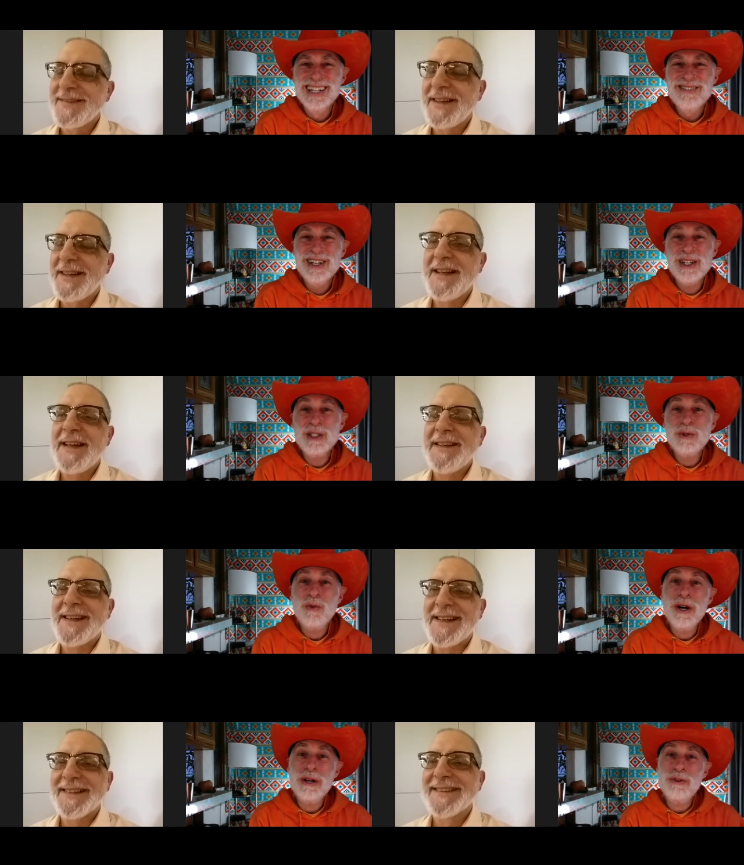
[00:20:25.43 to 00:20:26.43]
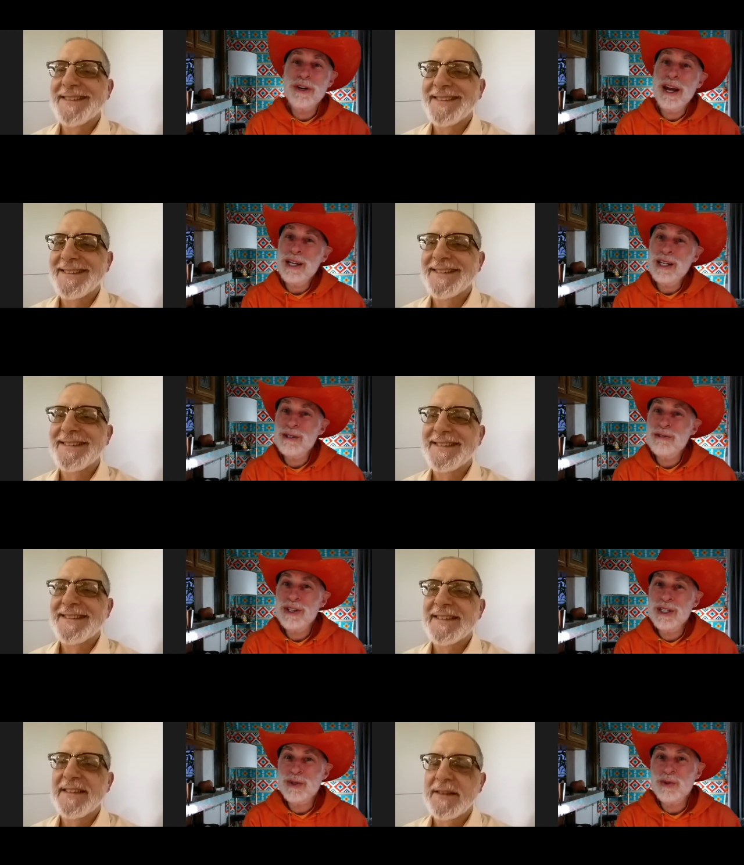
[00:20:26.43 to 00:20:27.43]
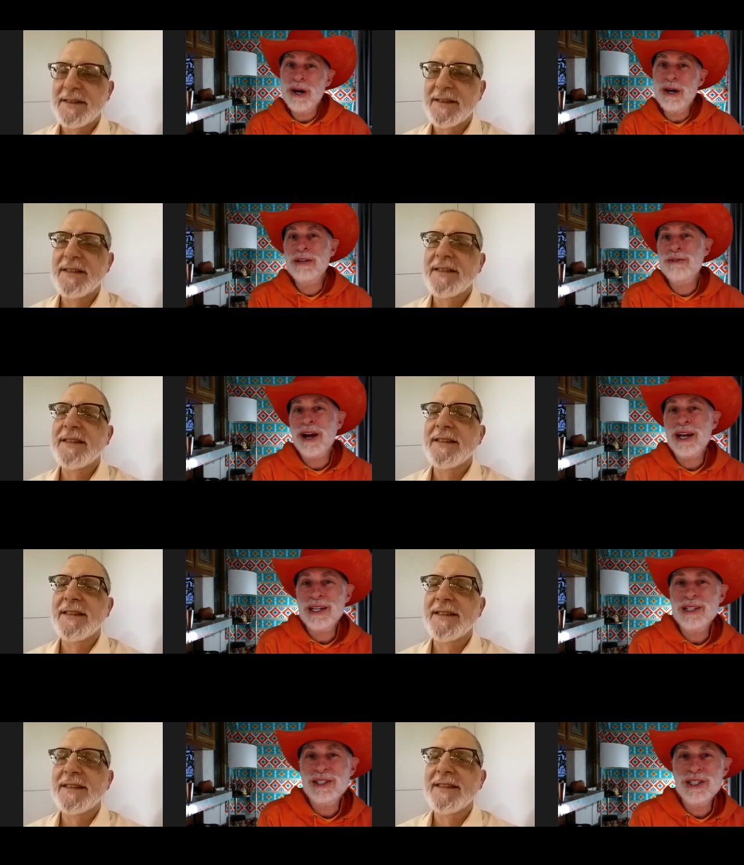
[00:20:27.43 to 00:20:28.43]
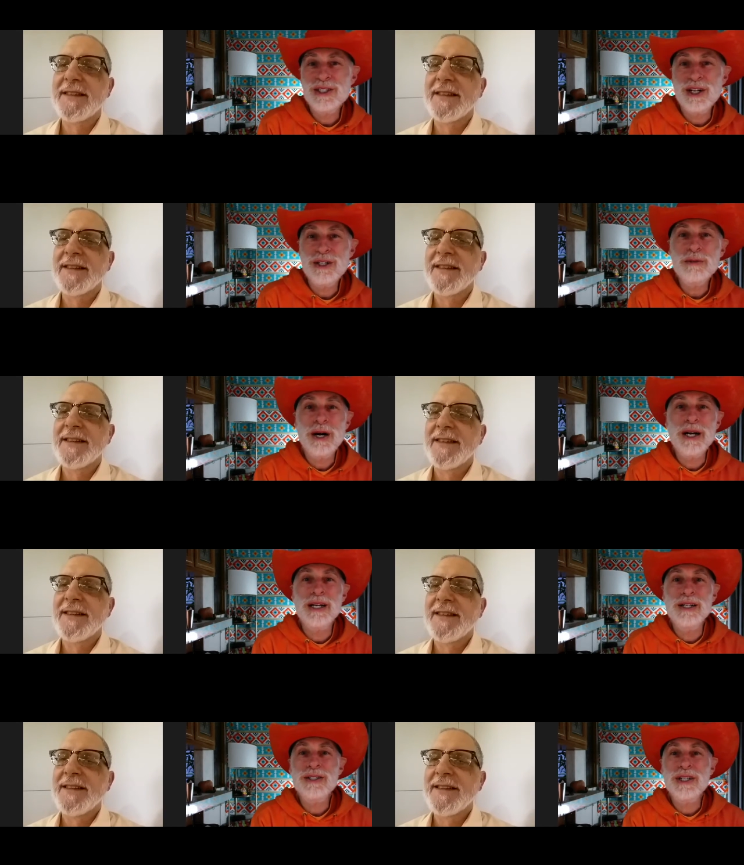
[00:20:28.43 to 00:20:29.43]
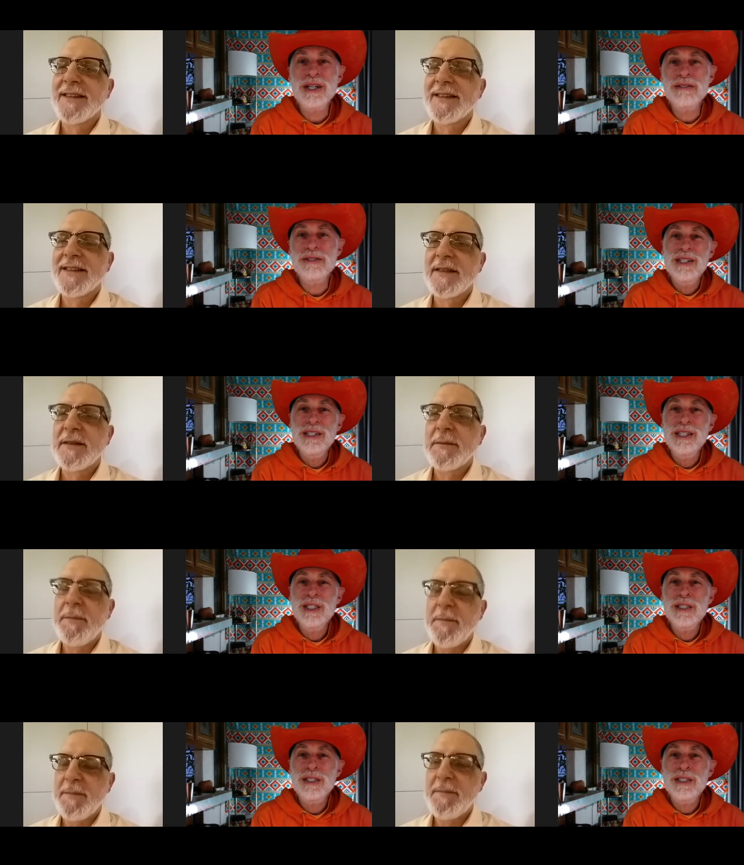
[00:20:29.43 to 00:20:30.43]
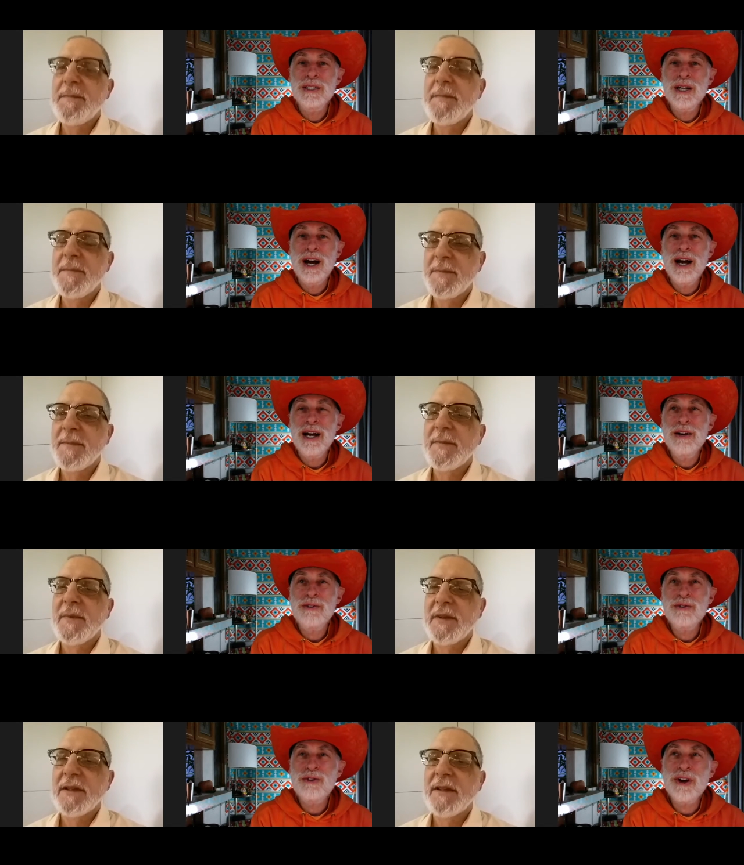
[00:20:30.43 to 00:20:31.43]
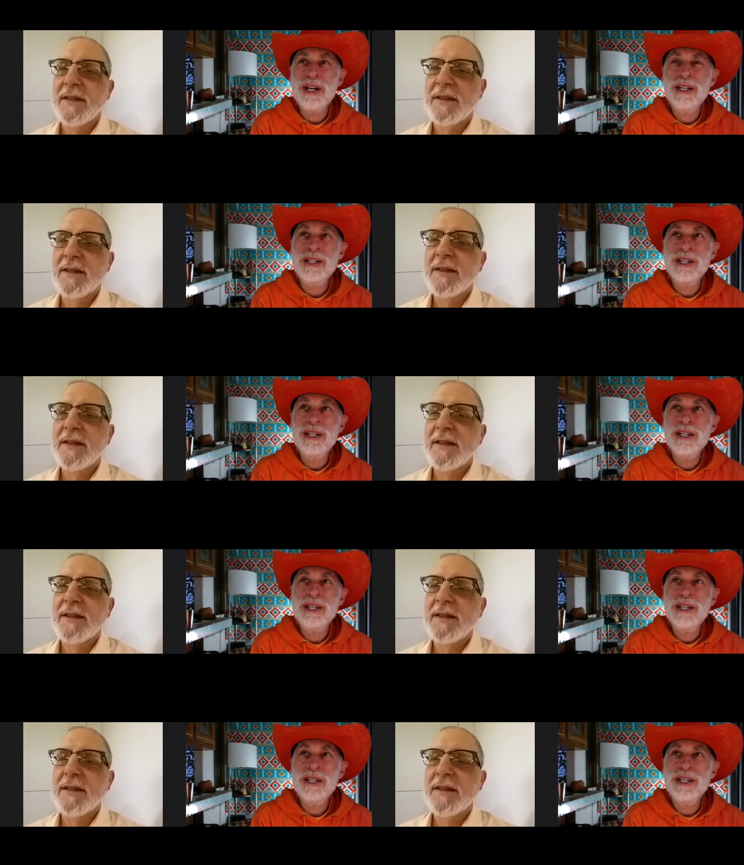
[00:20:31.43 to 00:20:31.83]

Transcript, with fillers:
Speaker 1: Right. What if a negative is what, Frank? It's undermining ourselves. Mm-hmm. I have a friend,